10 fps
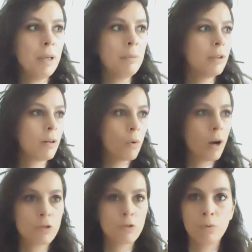maybe I'll
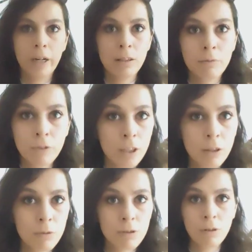watch random
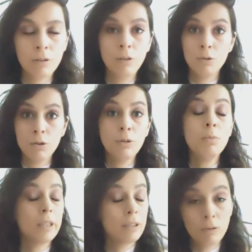videos on
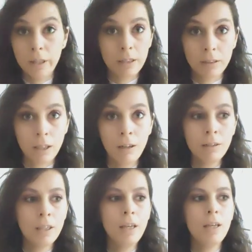YouTube. I do that a lot.